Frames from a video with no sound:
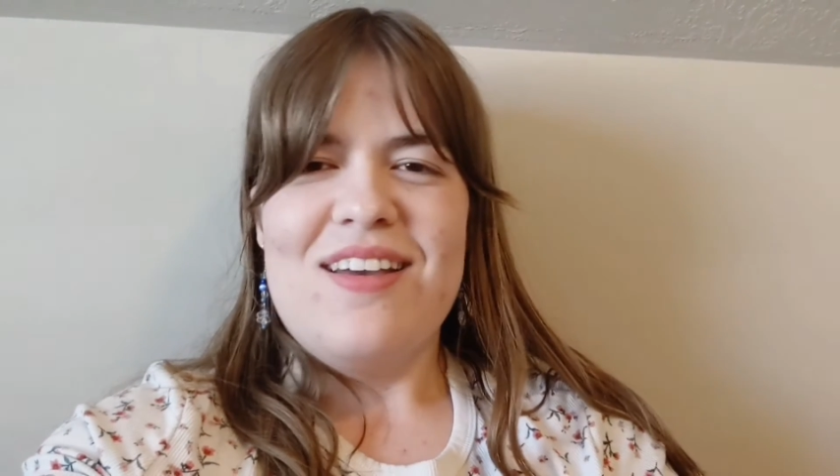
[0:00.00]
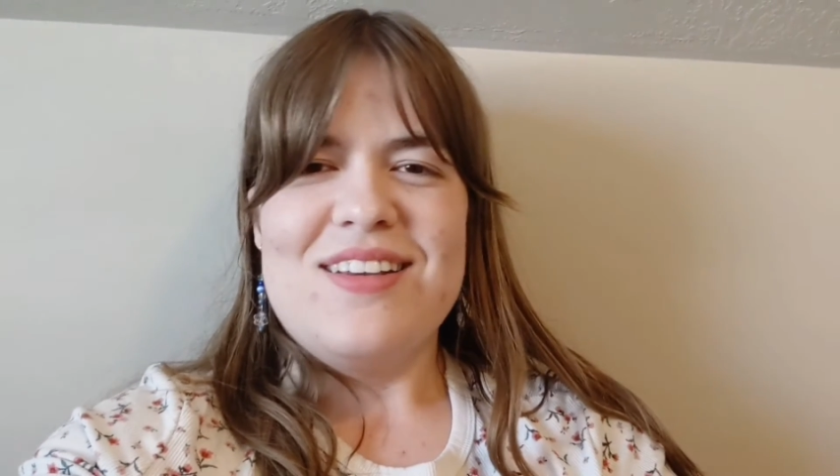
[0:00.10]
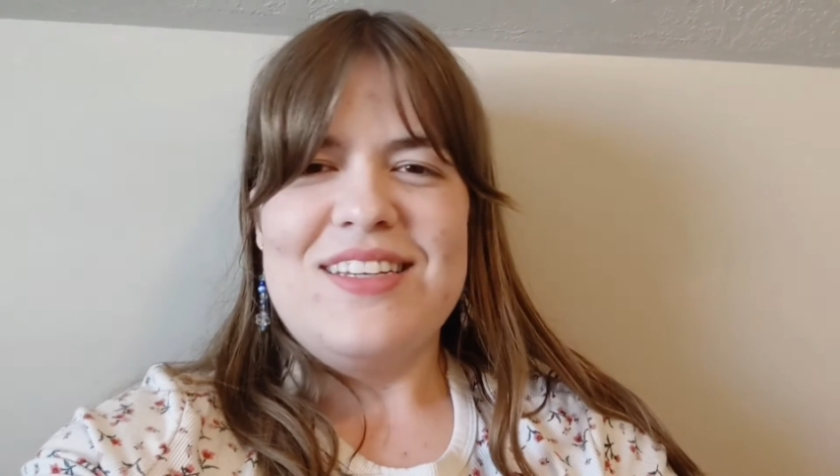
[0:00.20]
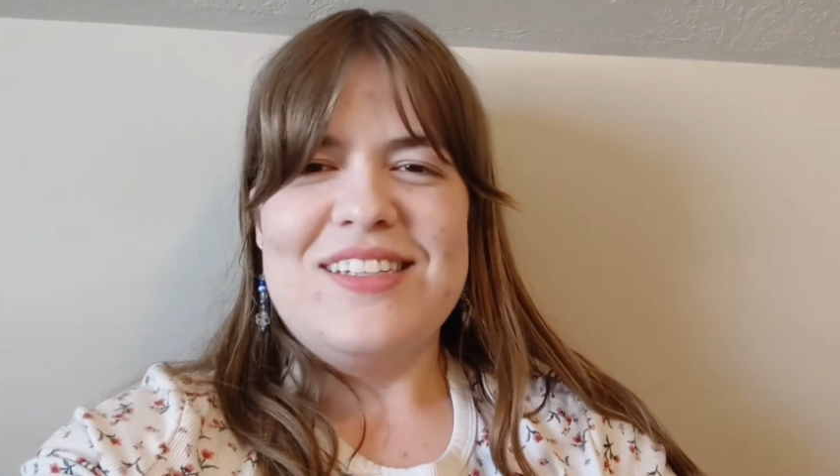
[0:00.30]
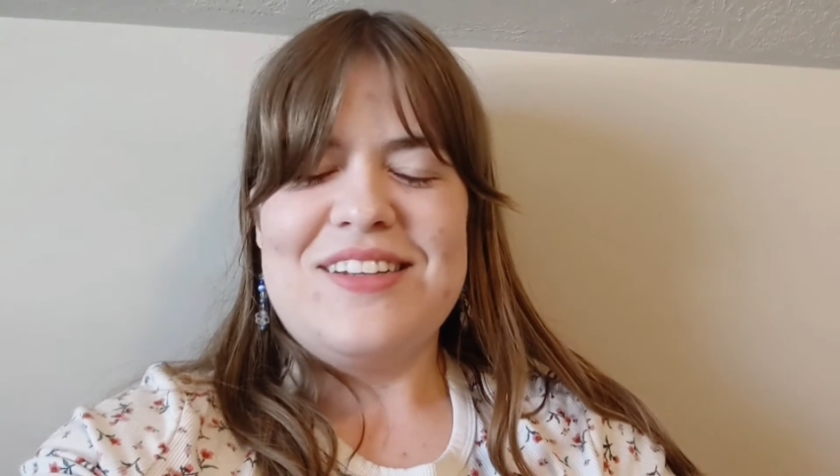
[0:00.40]

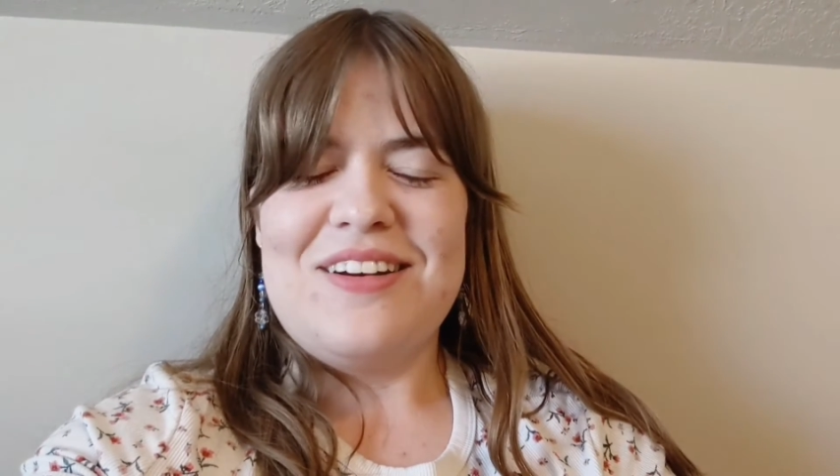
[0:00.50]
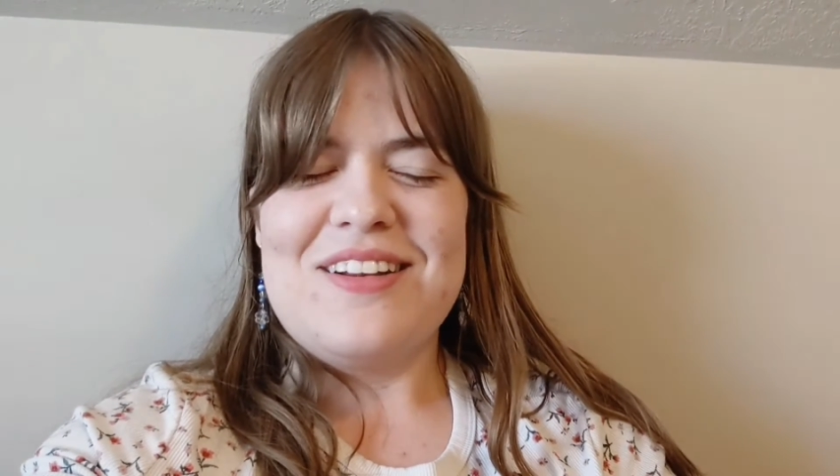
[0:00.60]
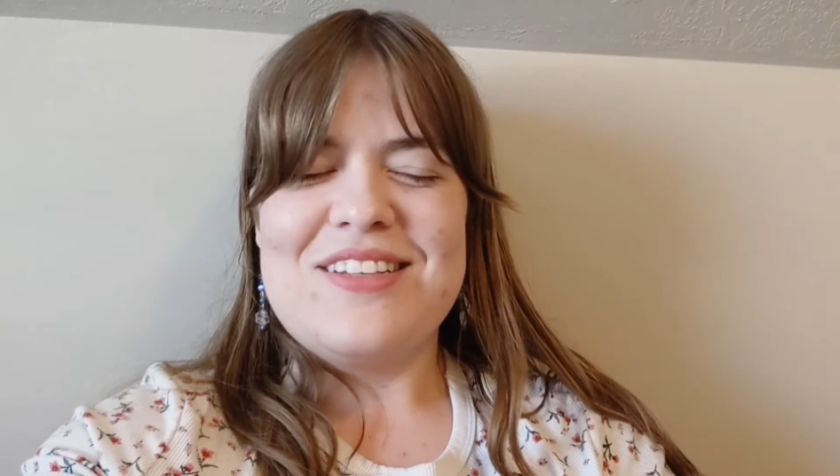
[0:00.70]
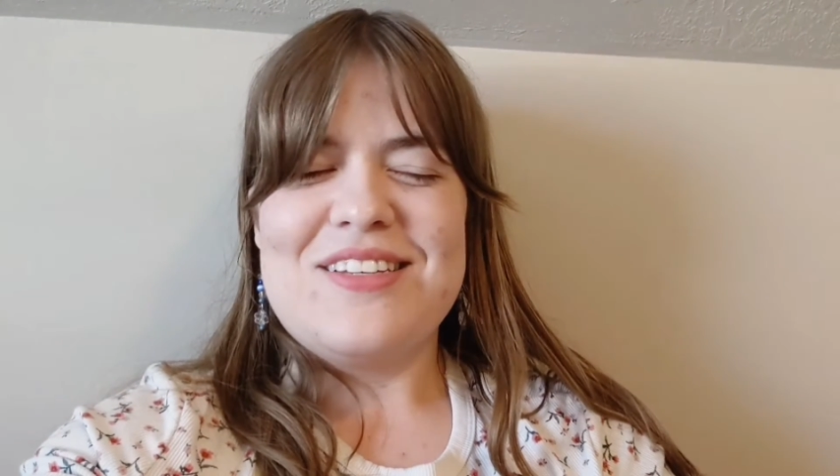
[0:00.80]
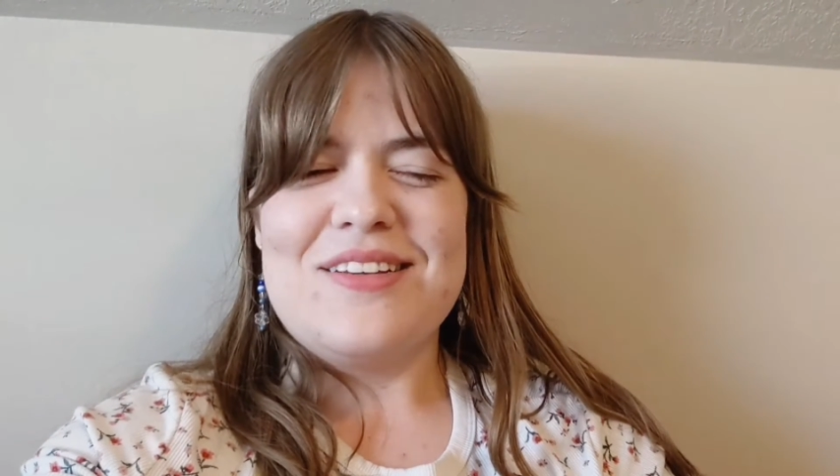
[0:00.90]
she just
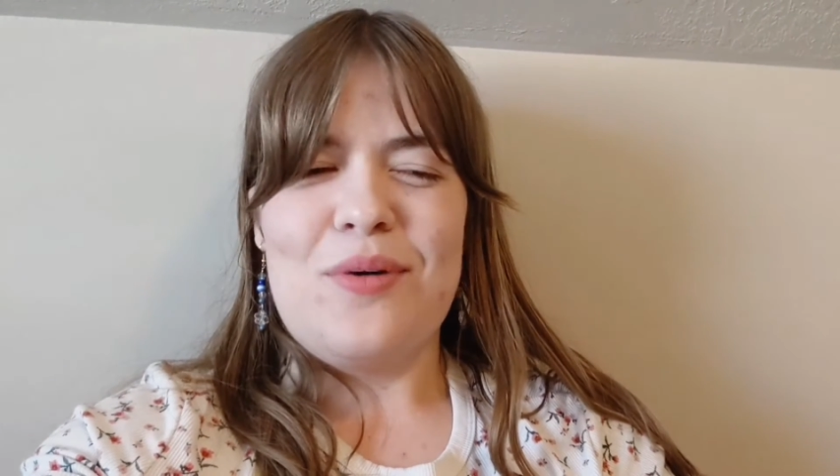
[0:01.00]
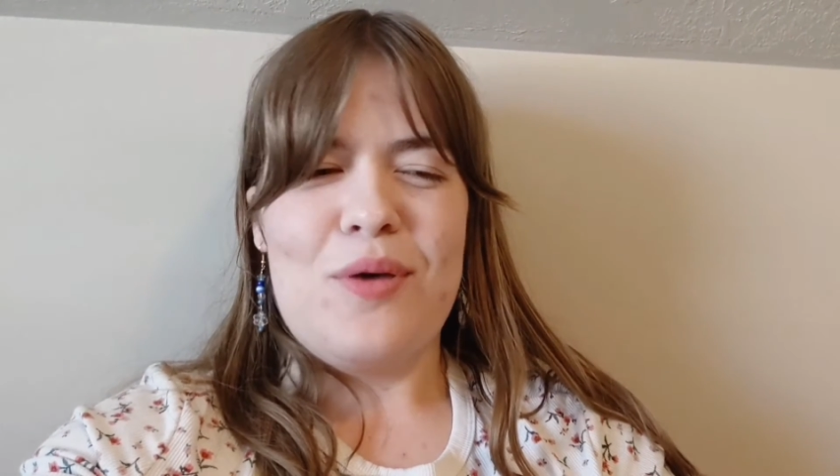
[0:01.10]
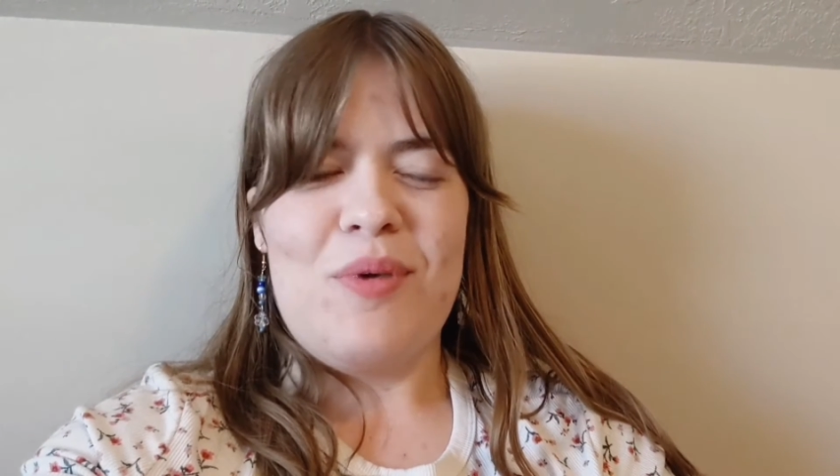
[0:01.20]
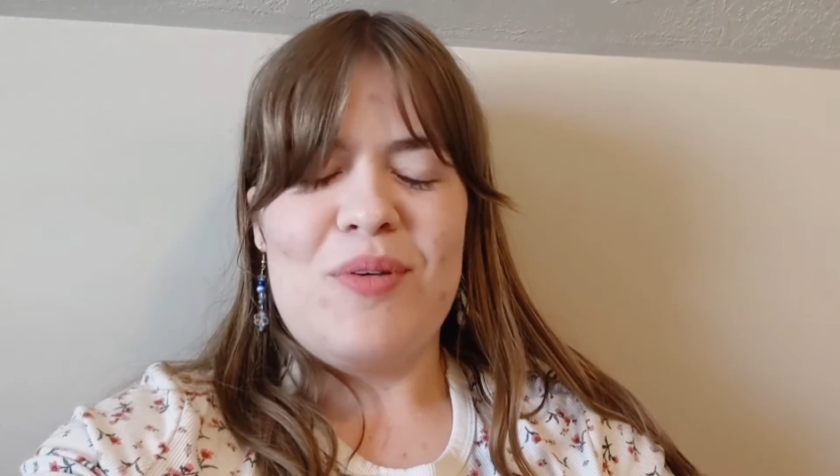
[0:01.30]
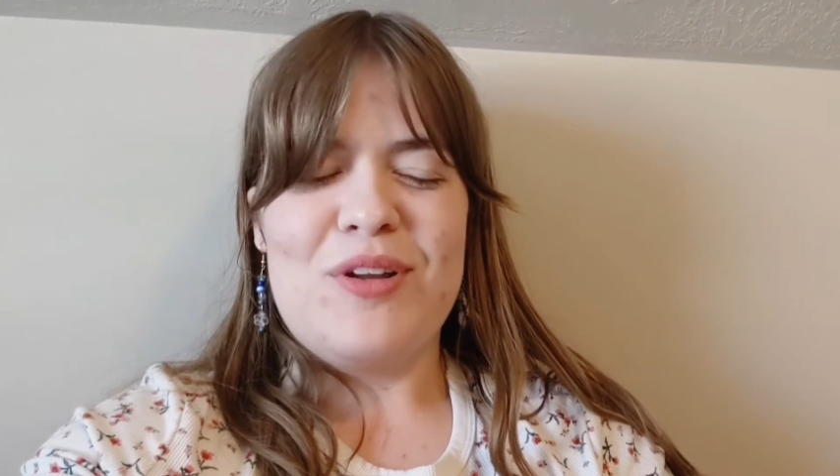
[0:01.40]
started to annoy
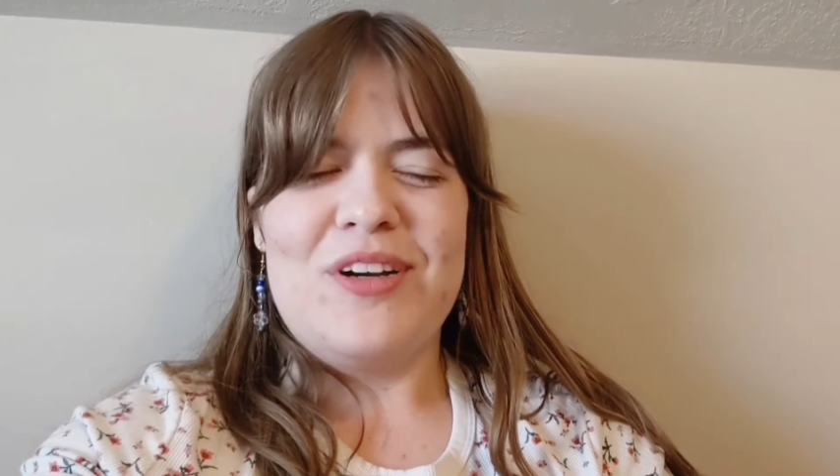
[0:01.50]
me with her